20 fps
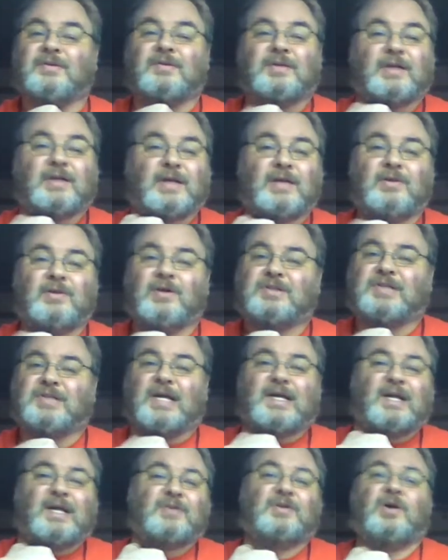he looks like
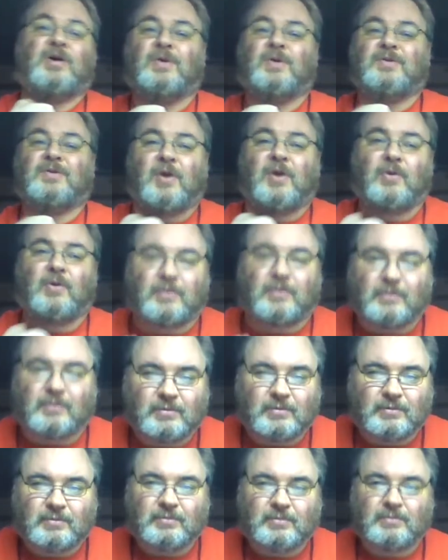he doesn't know what he's doing.
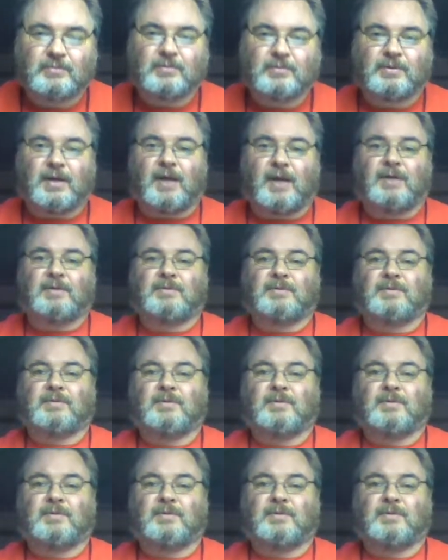Okay.